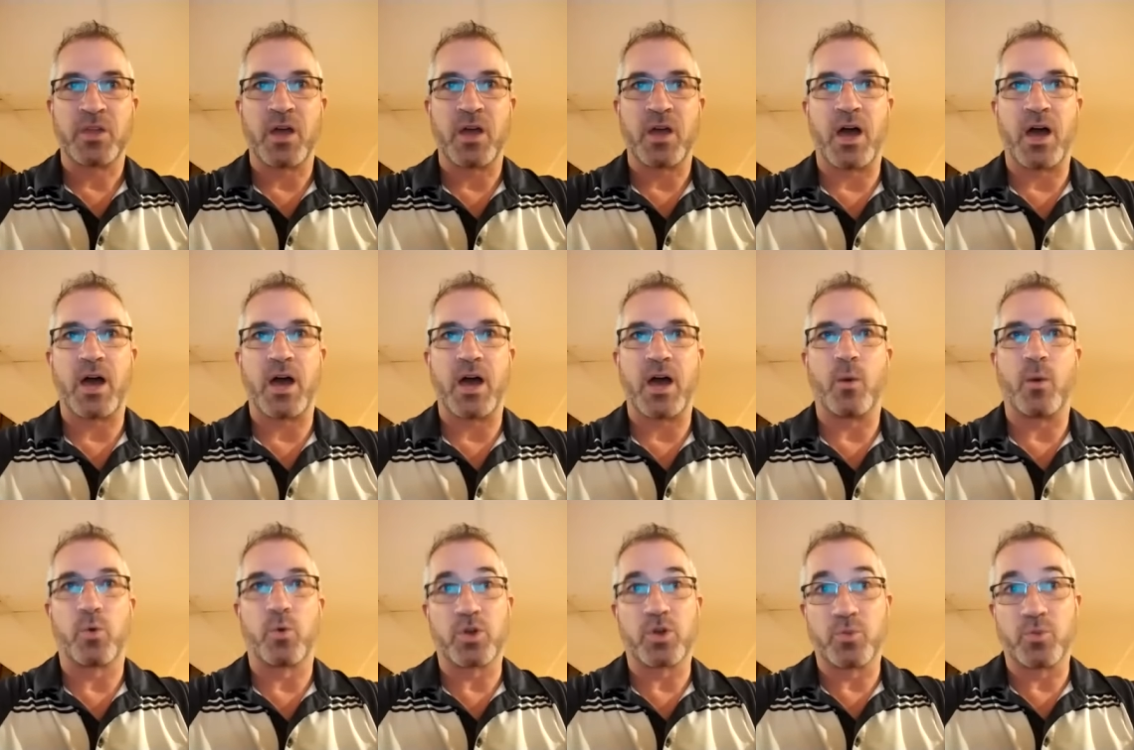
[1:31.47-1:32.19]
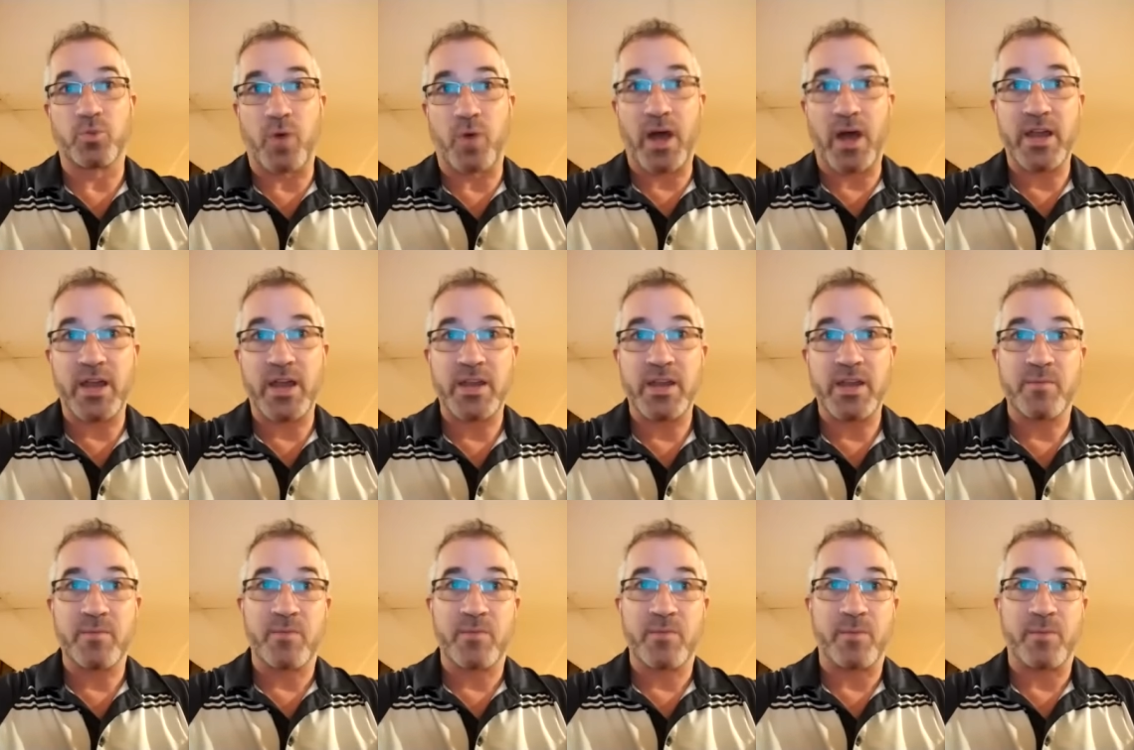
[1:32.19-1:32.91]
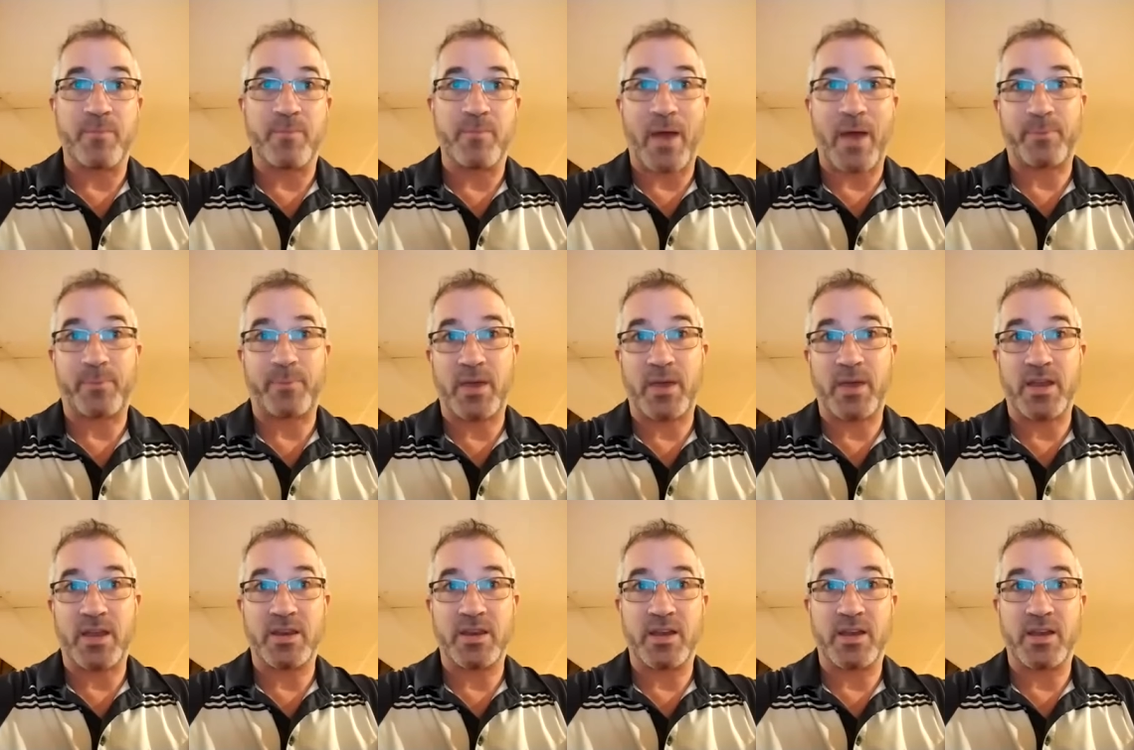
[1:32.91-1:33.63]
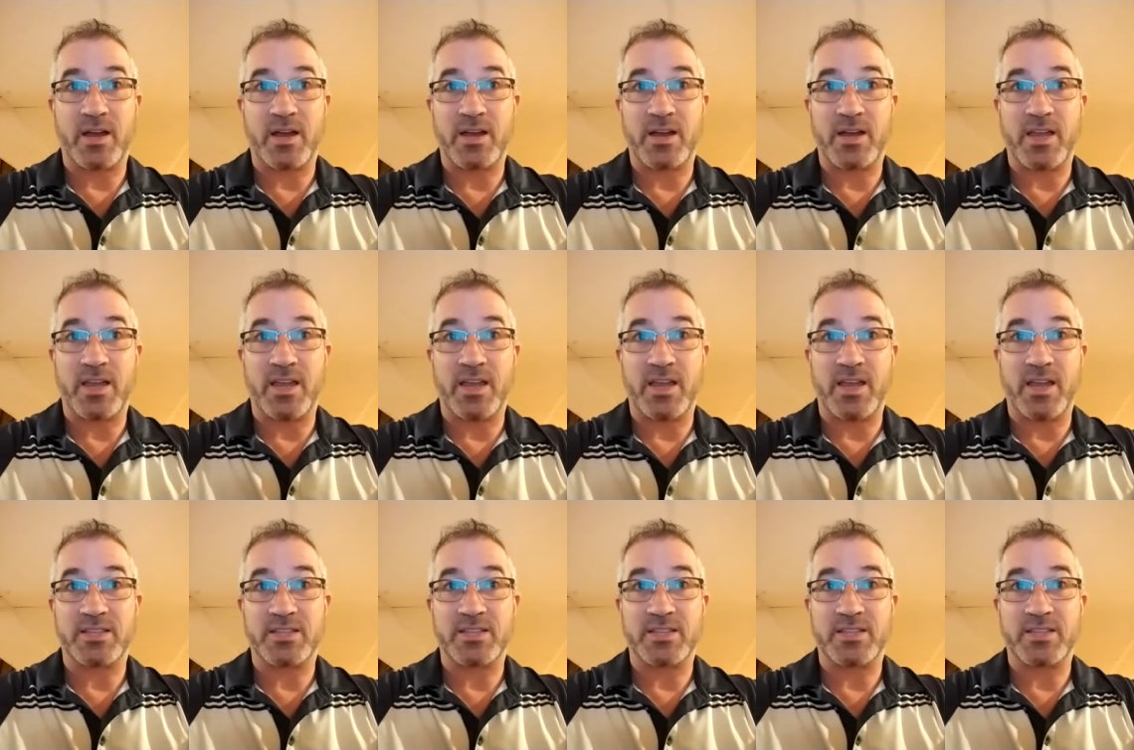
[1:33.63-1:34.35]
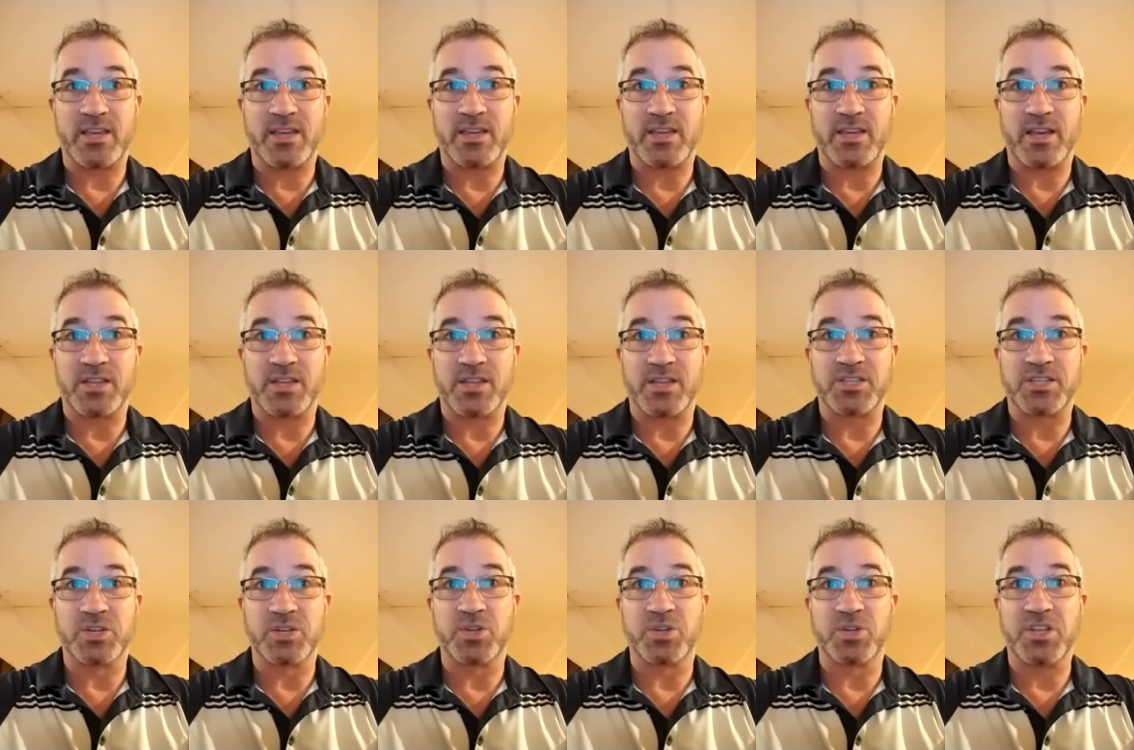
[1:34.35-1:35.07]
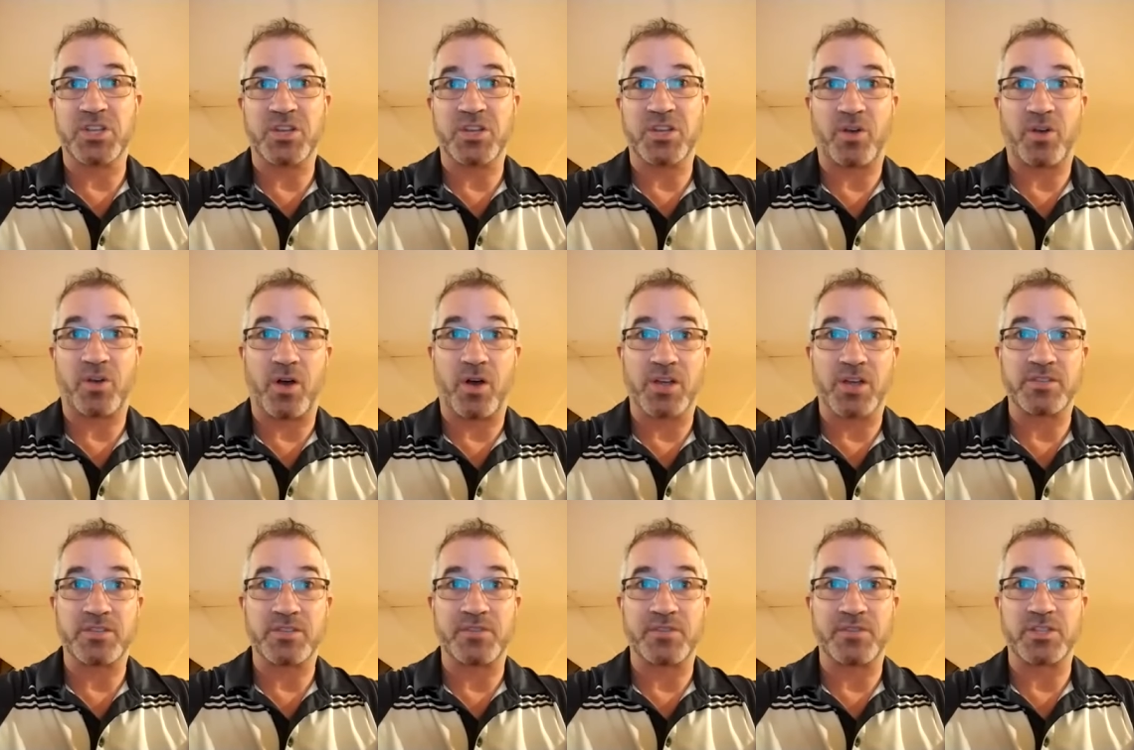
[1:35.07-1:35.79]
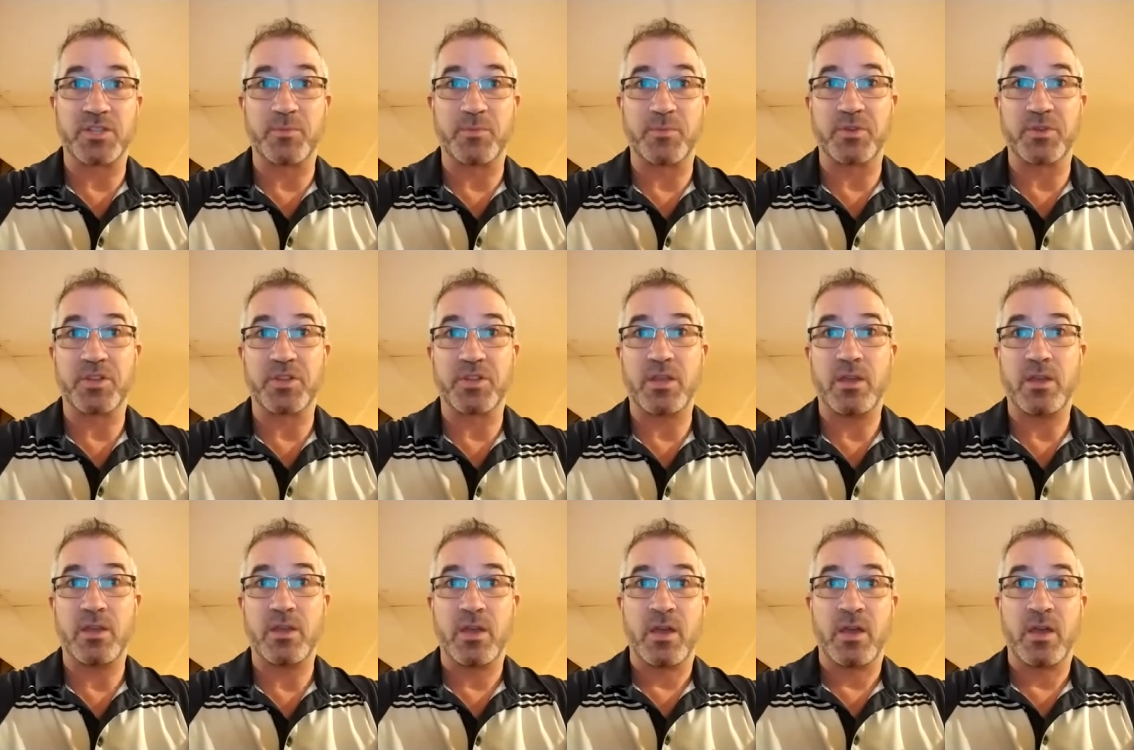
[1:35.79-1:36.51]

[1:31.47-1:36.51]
Uh, worldwide, back pain uh, it's a, a uh, single leading cause of disability,